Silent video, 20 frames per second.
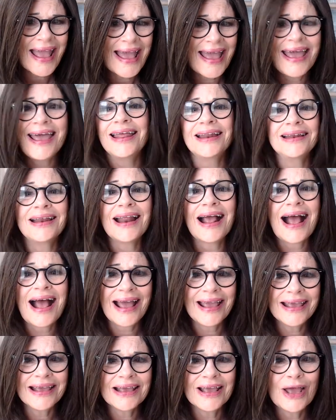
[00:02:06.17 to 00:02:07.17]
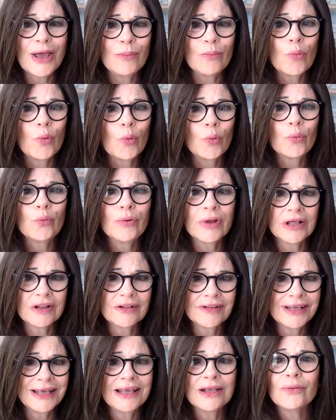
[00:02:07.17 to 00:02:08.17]
and I am
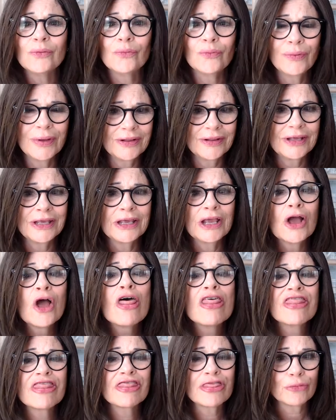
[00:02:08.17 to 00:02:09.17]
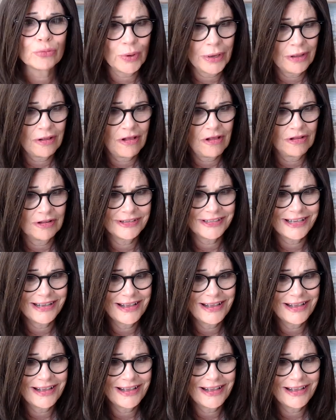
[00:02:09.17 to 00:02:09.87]
really, really thrilled